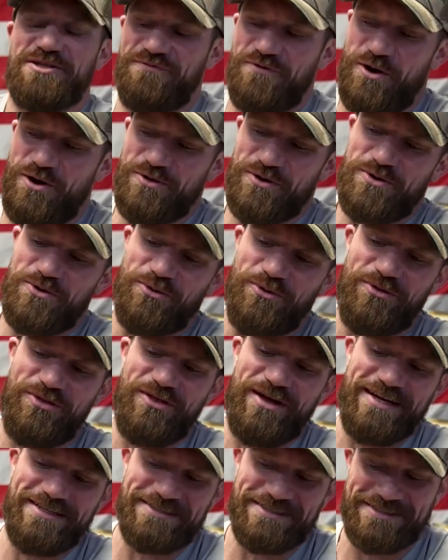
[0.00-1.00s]
of all the cool
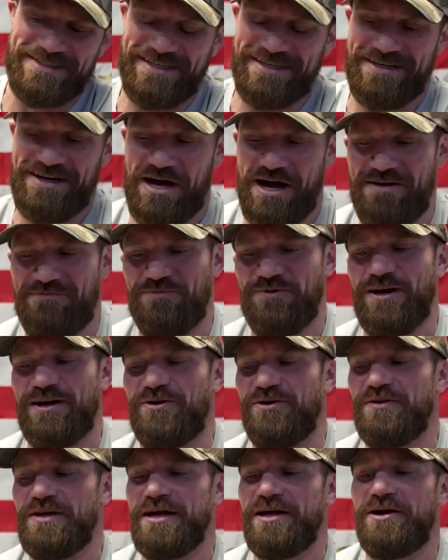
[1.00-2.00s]
things that I've
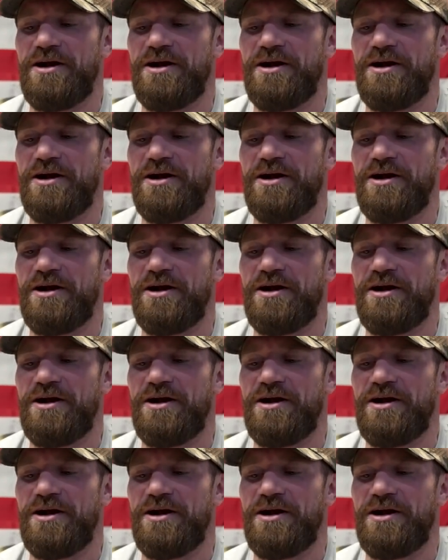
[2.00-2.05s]
done on the